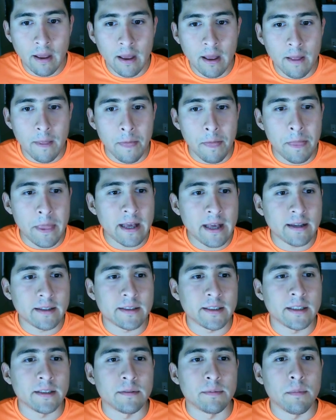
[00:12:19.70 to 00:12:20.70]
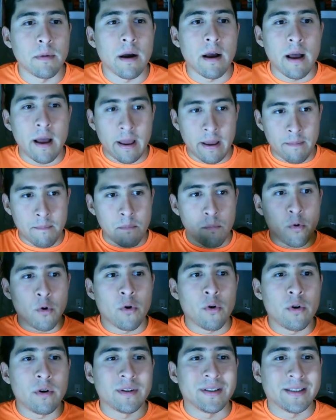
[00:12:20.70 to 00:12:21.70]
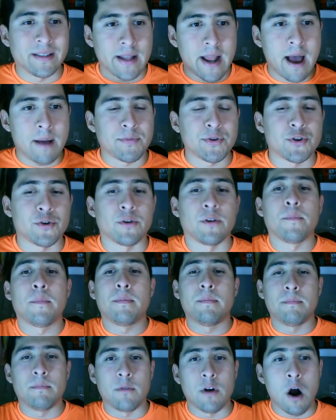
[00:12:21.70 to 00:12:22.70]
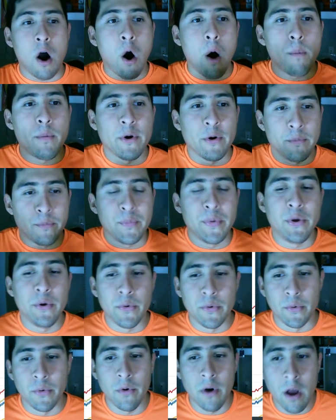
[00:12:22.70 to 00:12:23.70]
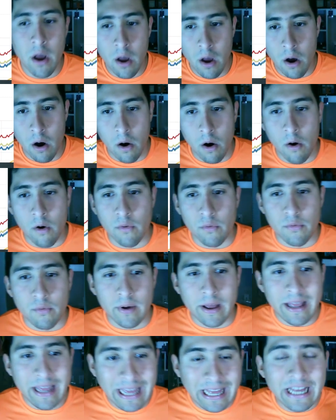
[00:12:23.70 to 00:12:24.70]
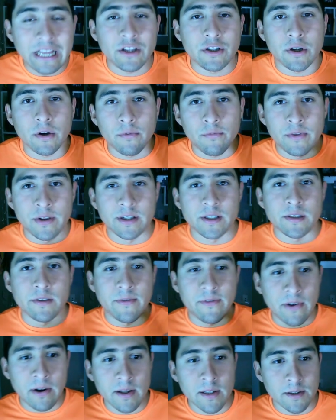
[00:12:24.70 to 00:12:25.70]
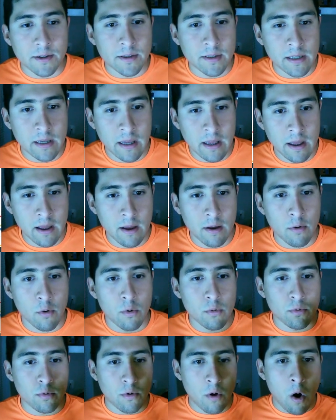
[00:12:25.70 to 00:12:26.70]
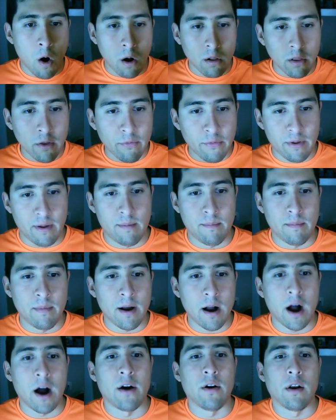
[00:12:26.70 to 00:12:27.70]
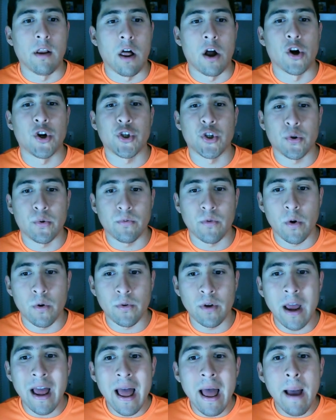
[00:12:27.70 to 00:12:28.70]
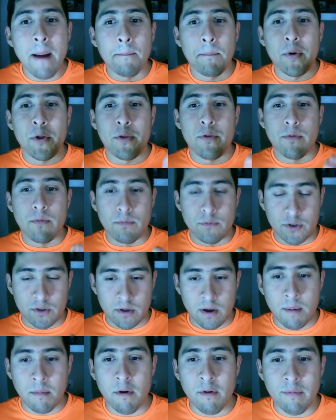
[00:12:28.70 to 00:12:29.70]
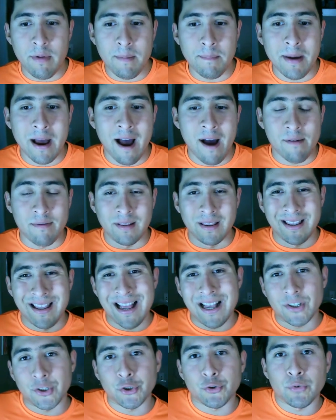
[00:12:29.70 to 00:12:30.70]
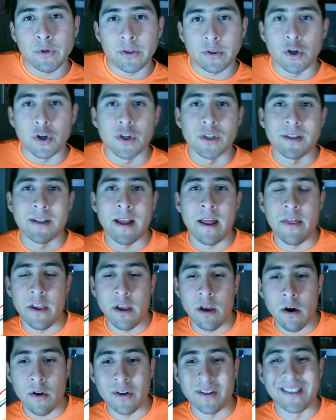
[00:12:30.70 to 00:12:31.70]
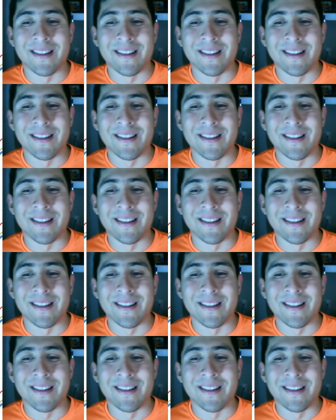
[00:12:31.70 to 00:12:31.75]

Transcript: This is a more snapshot overview of each of these funds, all of them are large growth, but some of them have less returns than the others.